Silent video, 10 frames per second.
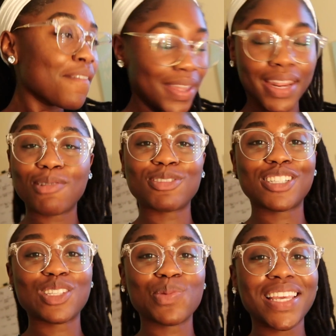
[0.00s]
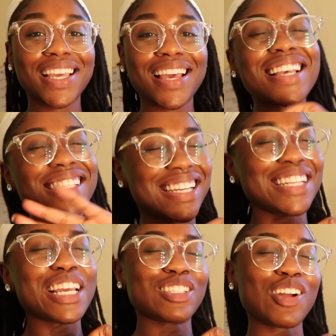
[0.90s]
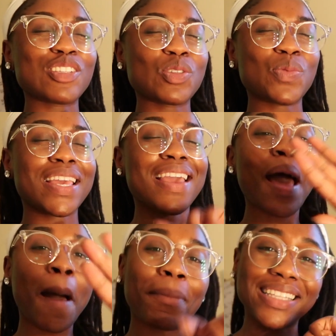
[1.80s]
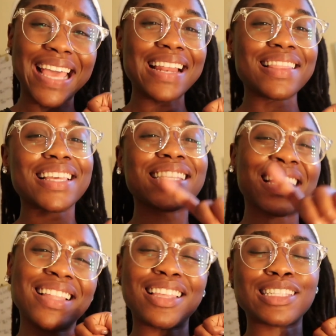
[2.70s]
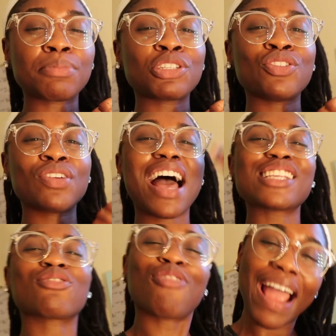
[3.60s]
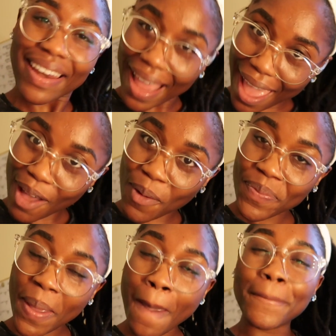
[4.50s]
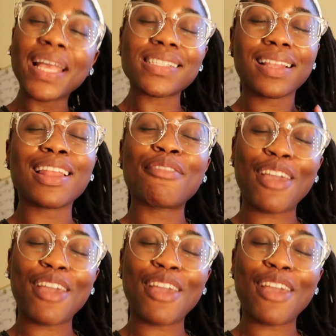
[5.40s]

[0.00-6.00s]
videos this week. Sunday starts the week. I'm about to edit this and get this up to you guys right now because I love